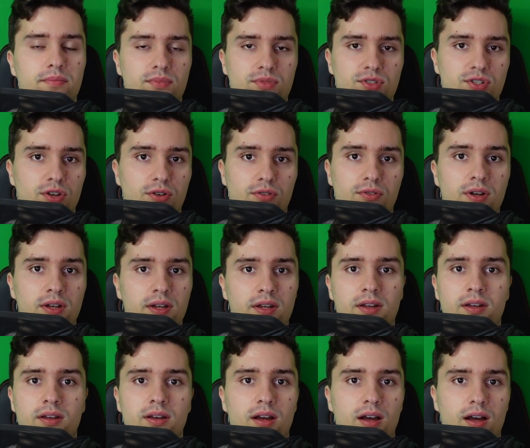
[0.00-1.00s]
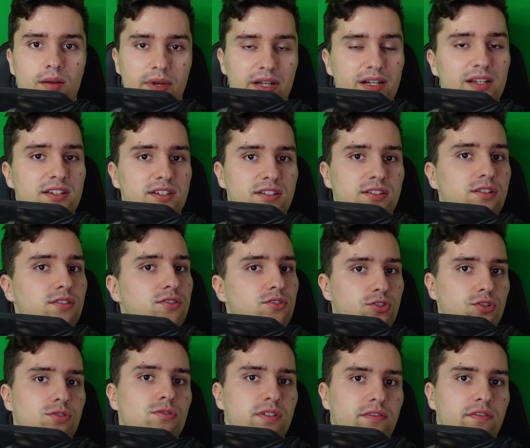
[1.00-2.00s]
So at least
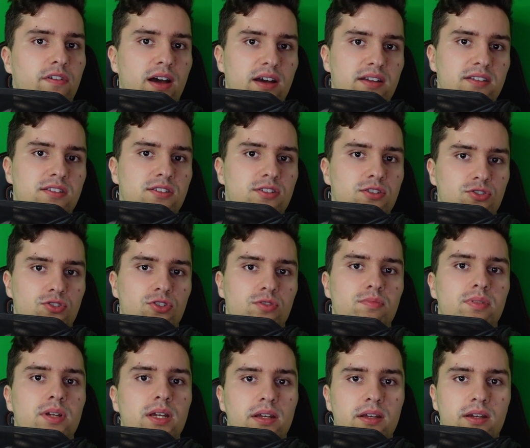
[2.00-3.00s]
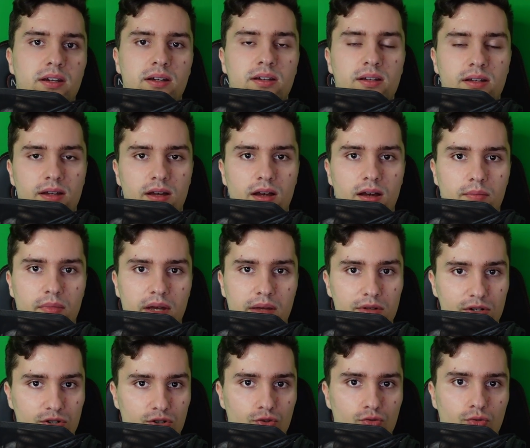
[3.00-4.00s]
two devices you should be
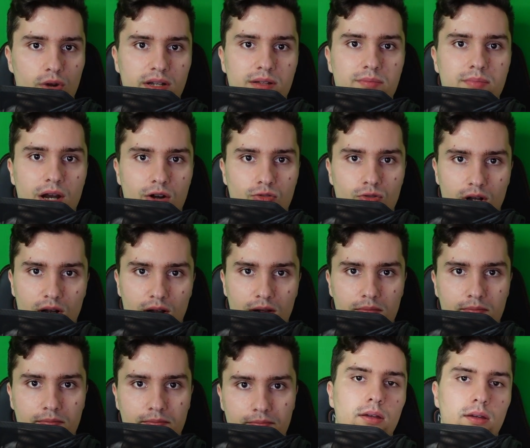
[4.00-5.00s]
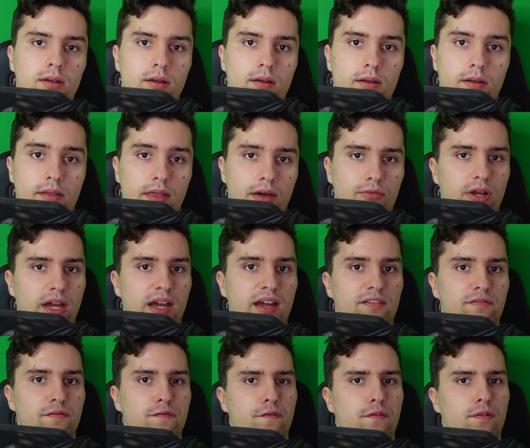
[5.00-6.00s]
able to run in parallel. Then we
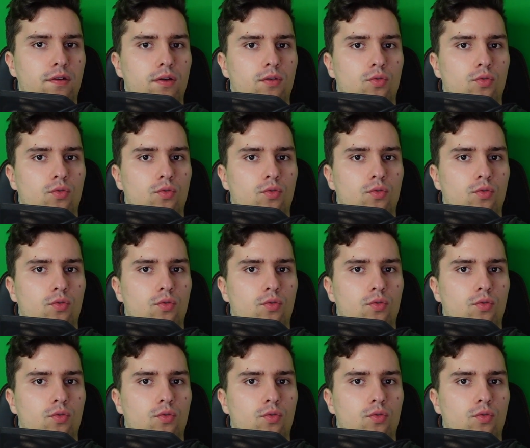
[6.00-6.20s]
have,